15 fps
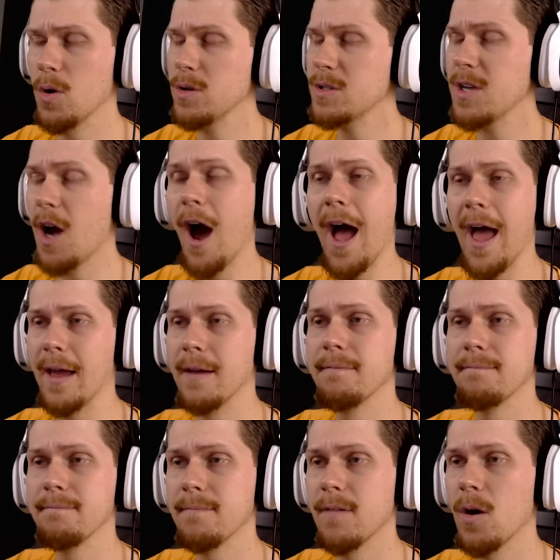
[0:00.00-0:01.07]
Or die.
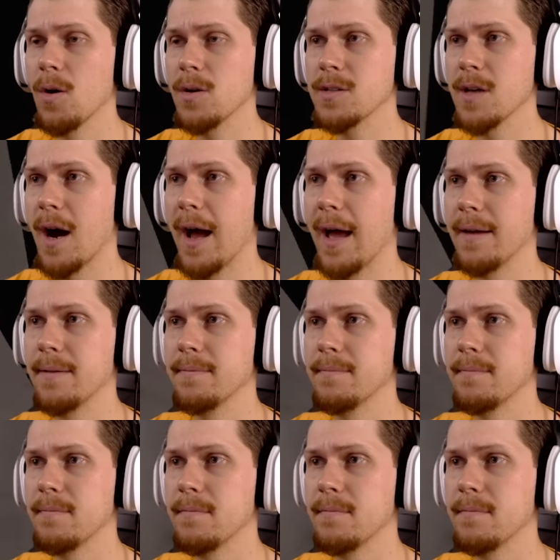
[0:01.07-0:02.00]
Or die.